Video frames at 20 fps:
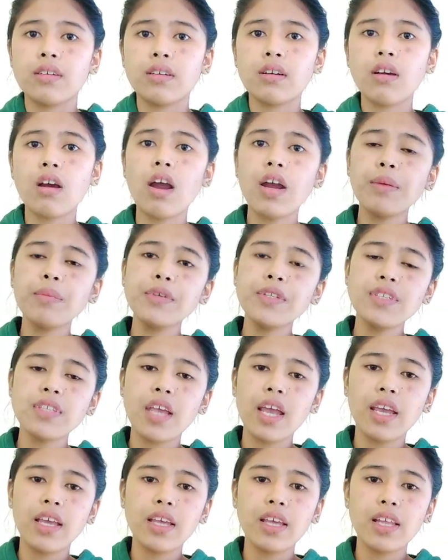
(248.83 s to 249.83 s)
carbon
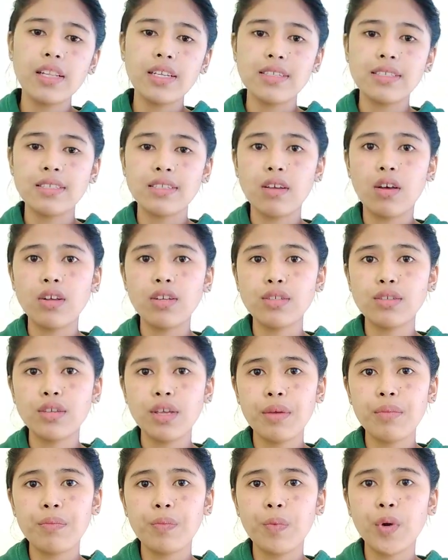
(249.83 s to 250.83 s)
cycle is also
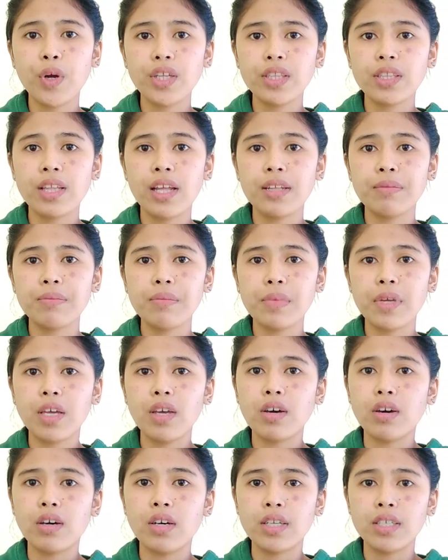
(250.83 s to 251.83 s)
important
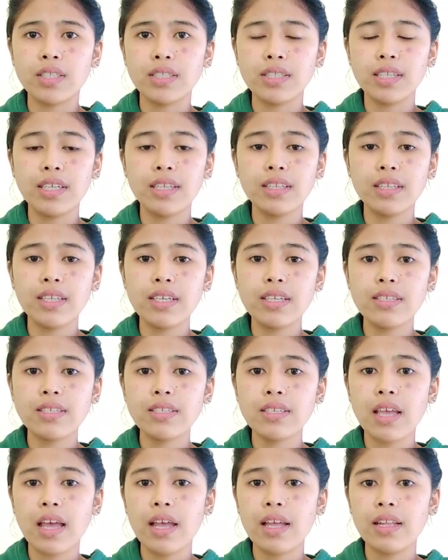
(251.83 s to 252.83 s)
because it
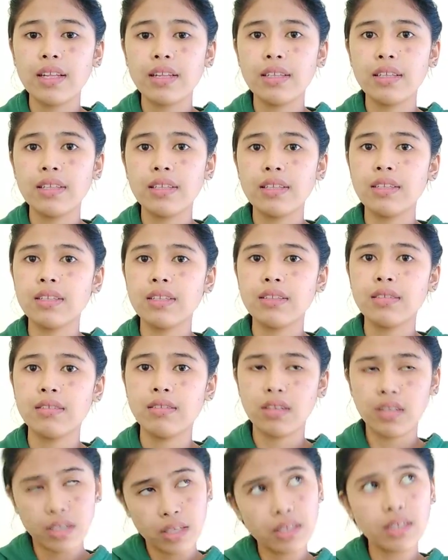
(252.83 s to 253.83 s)
is an
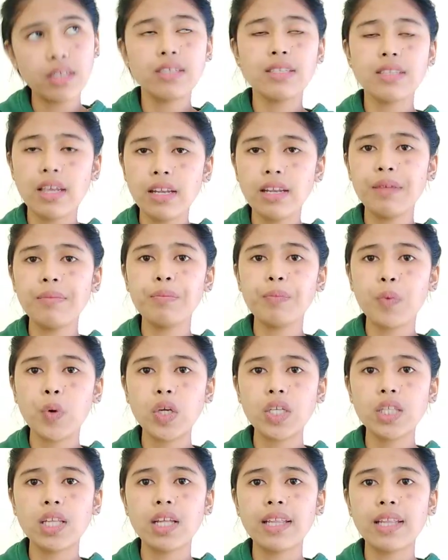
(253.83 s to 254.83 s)

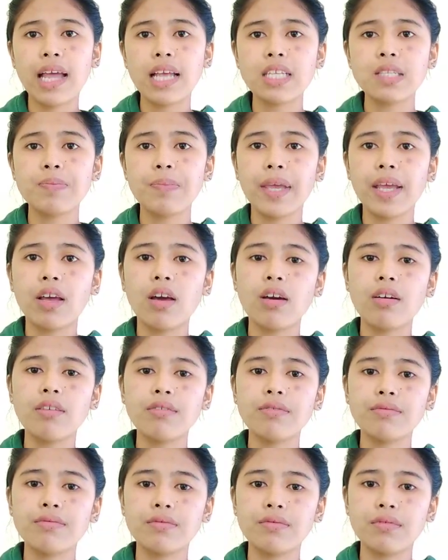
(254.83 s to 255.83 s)
important aspect
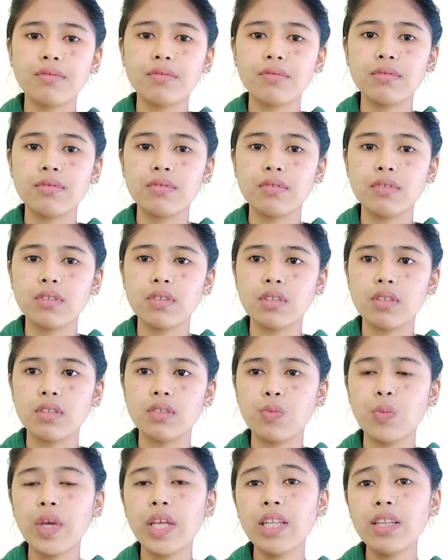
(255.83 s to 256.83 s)
of
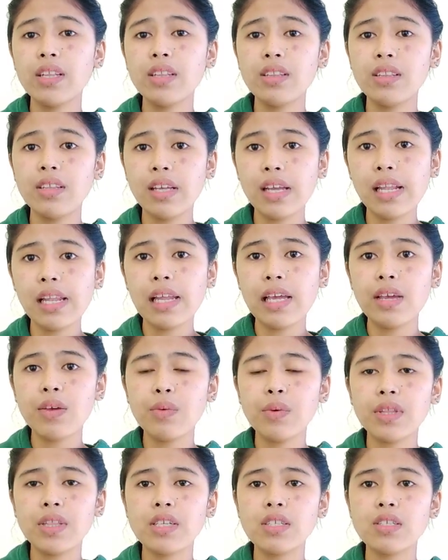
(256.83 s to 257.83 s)
when dealing
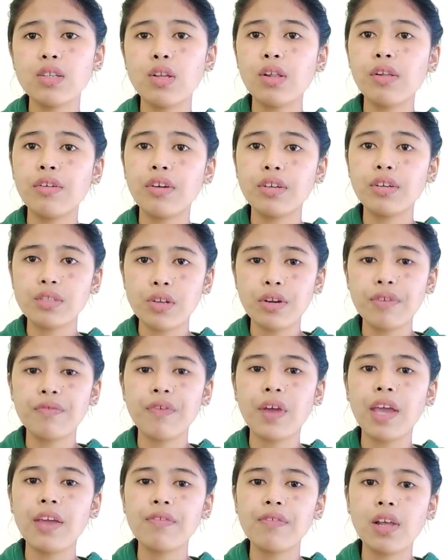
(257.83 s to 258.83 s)
with the
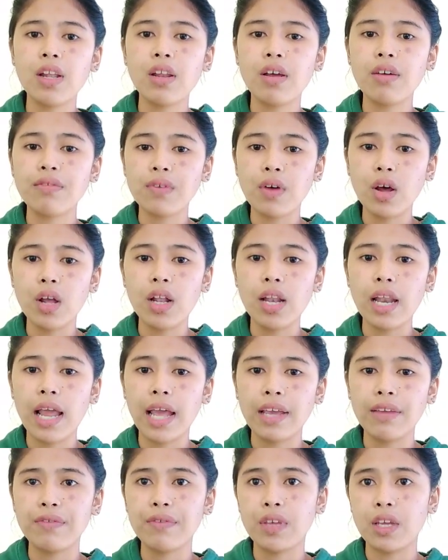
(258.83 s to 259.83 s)
survival of all
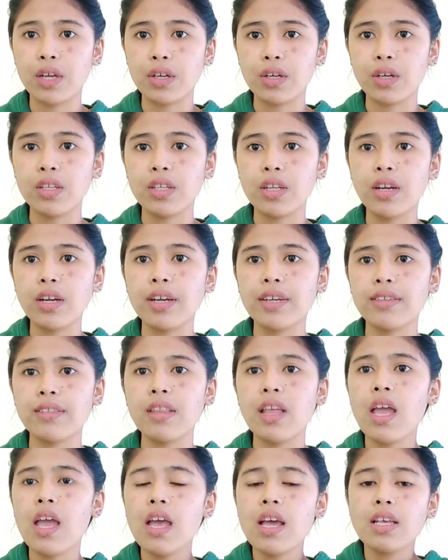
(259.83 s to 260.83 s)
life here on Earth.
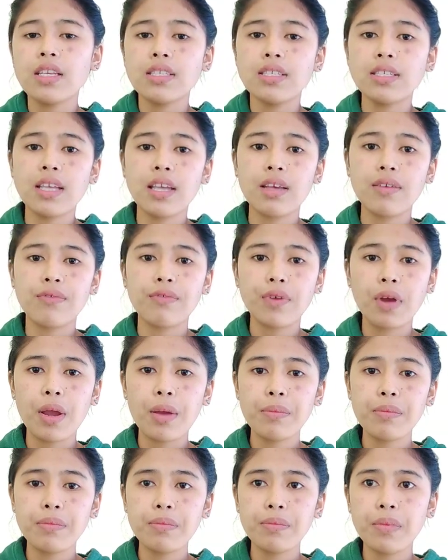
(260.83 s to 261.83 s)
So,
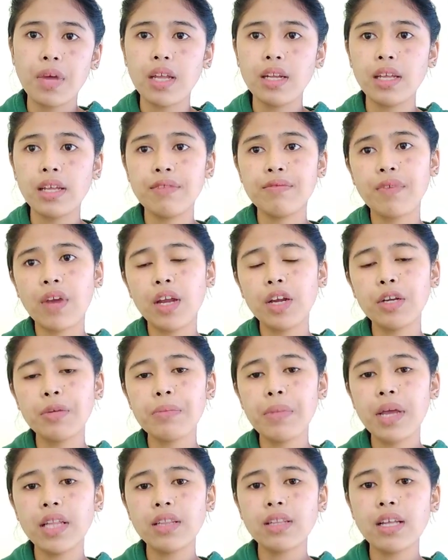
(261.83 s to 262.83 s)
from an
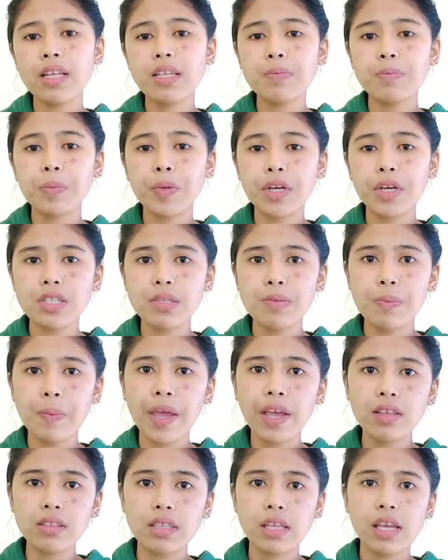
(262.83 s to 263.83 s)
environmental
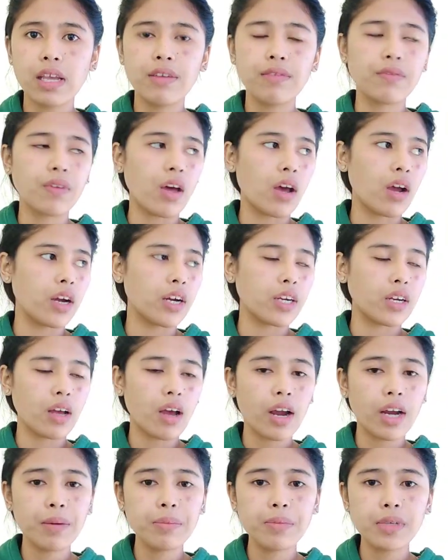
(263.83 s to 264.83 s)
perspective, our
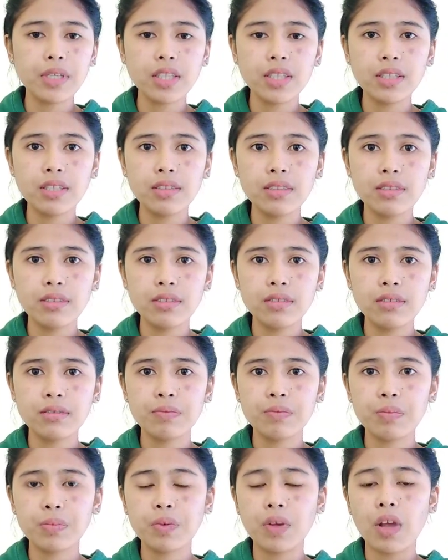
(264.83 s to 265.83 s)
carbon
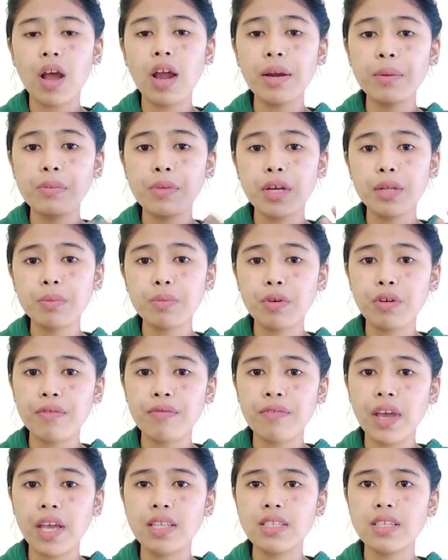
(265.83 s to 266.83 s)

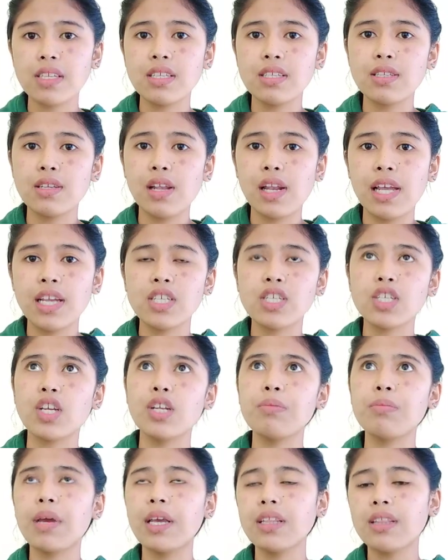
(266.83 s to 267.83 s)
provides
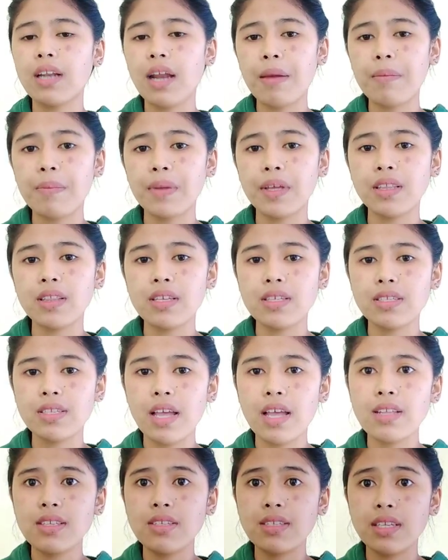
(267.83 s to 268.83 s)
insulation by trapping the
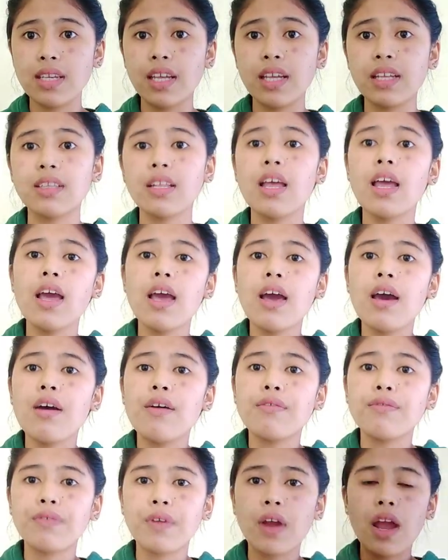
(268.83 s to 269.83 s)
sun's heat
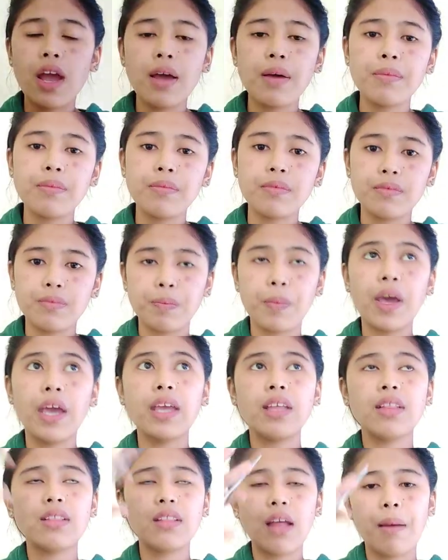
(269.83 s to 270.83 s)
from the